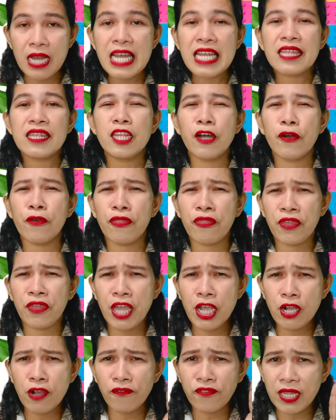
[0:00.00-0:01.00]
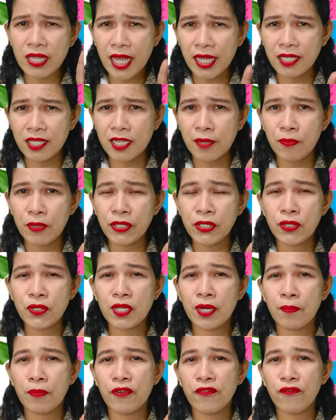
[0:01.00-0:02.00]
Now think of the next number to
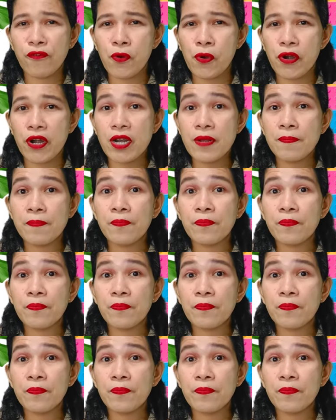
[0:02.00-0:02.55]
number 4.